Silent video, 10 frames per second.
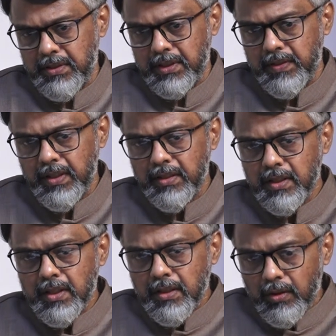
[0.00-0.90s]
giving
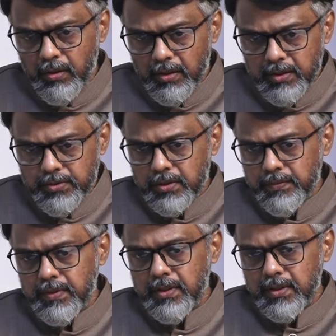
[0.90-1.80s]
laurels
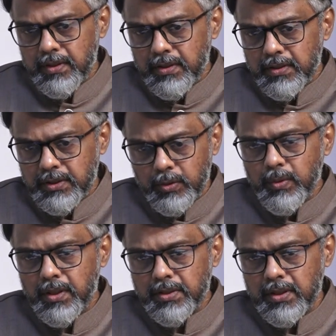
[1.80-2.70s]
of
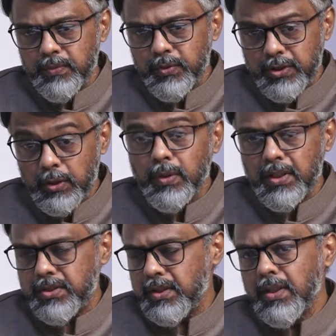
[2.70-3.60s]
secularism or
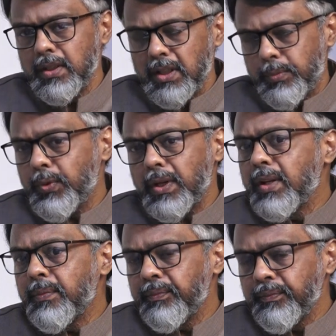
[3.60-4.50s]
secularist upon
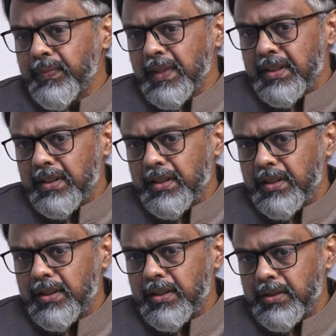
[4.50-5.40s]
him,
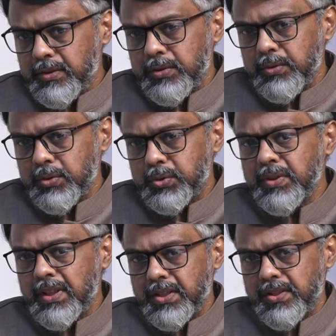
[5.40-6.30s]
you
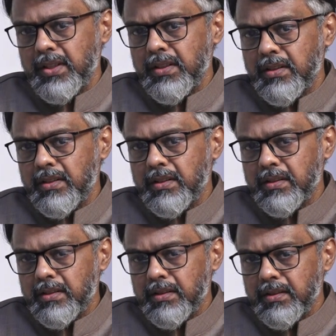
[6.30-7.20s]
should understand
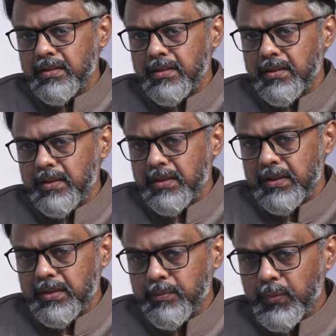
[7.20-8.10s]

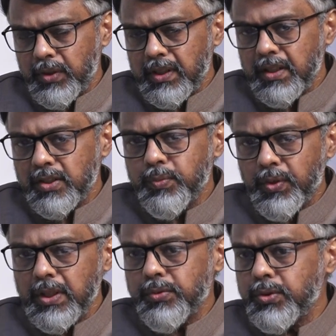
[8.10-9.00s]
more than his
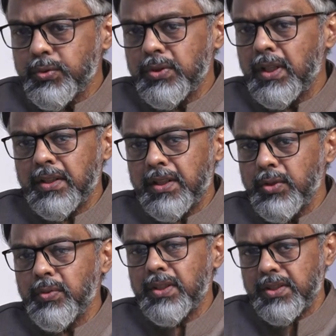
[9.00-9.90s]
motives, you should try
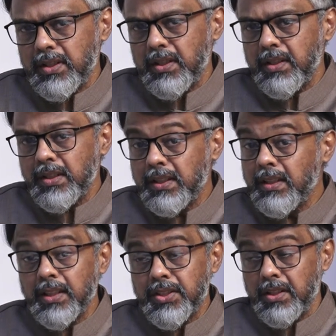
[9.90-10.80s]
to understand his
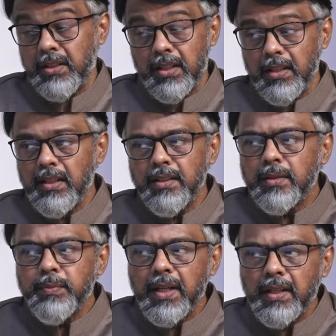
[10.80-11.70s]
intention, the real
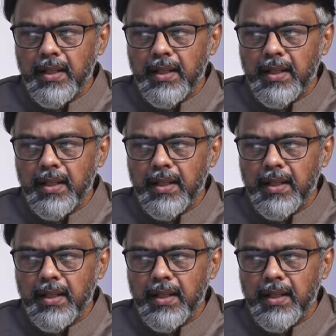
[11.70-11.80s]
intent behind